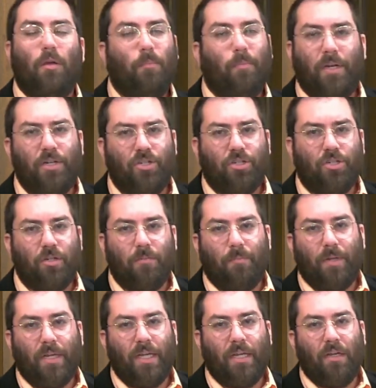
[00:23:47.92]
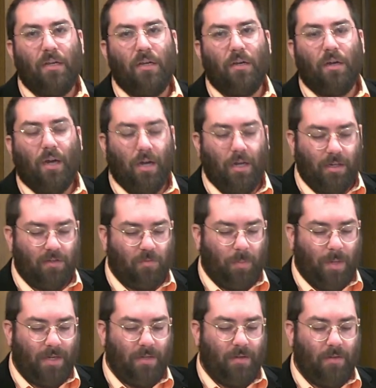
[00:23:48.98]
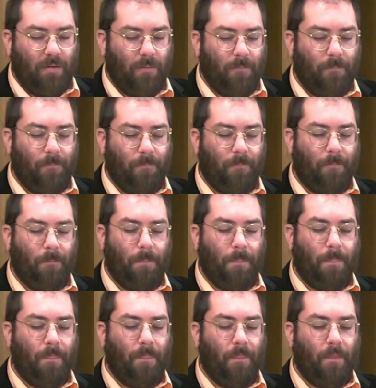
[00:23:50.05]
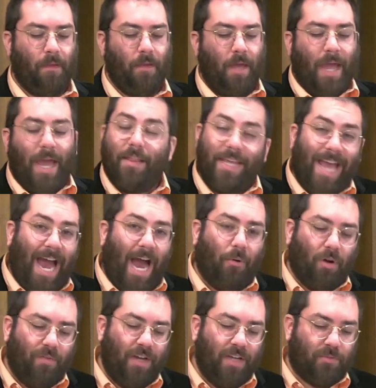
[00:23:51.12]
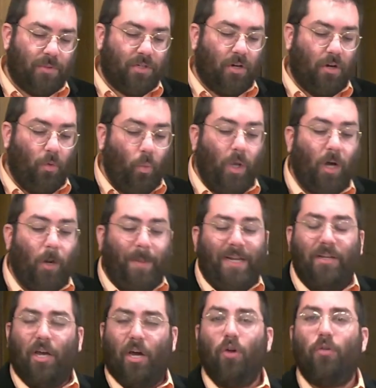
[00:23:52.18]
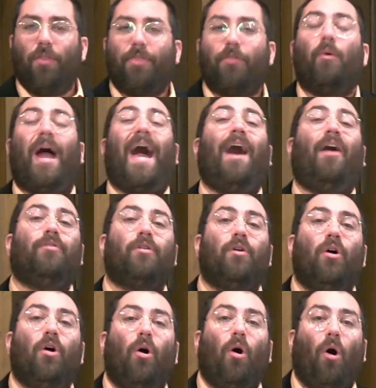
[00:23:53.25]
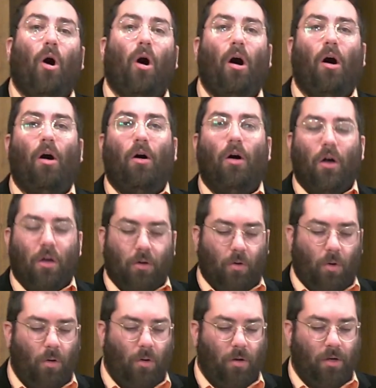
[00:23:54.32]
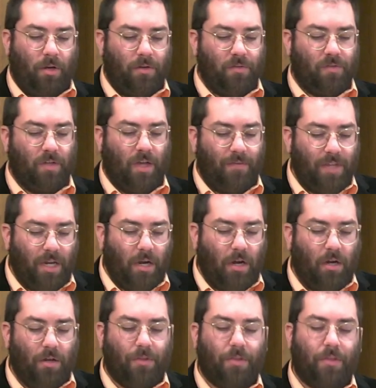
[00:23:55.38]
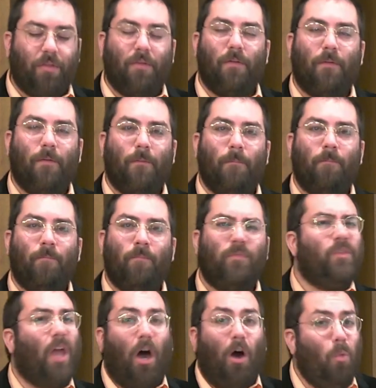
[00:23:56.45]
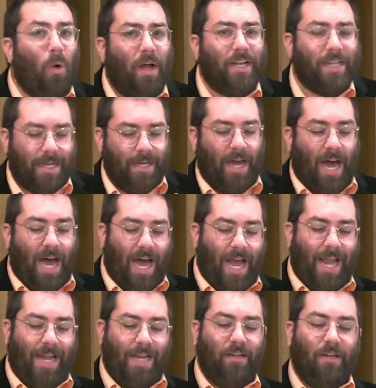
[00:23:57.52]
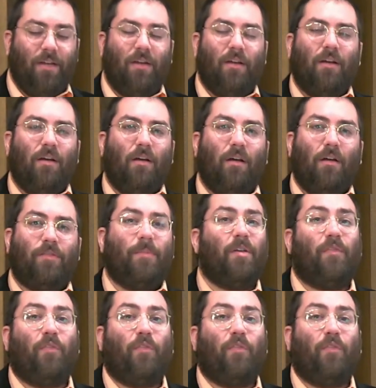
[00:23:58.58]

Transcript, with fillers: but it shouldn't be unexpected. And the hour of his return will be known throughout all corners of the earth. No one can hide from the